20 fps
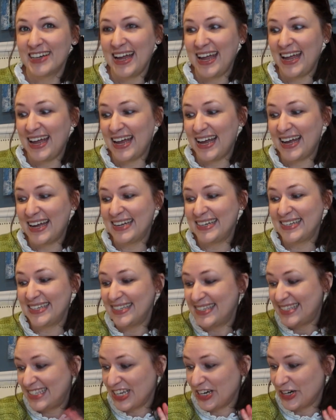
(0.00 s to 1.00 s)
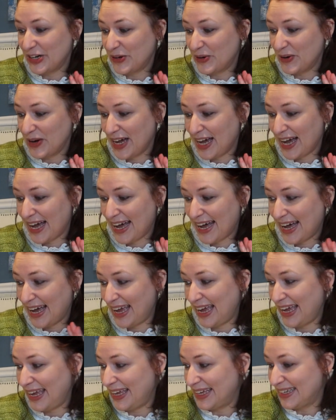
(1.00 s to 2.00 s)
and so
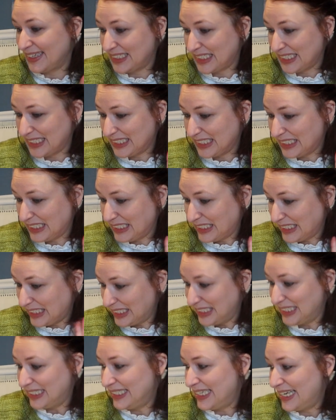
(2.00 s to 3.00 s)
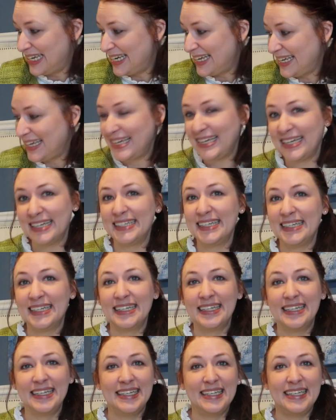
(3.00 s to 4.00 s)
I need
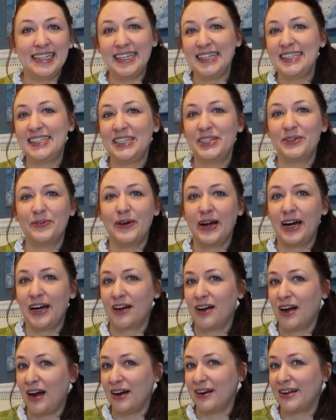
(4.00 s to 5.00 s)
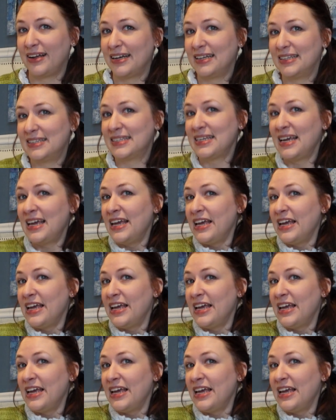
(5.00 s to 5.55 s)
easy to wear cardigans.